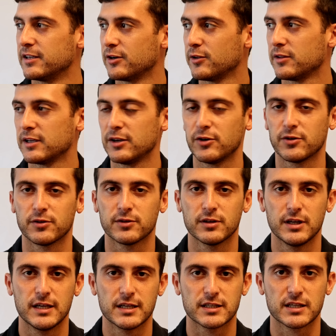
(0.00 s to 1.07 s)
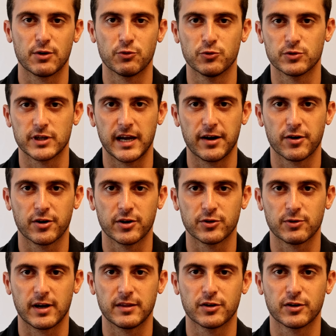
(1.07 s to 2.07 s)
They're going to think you're someone who's arrogant, right?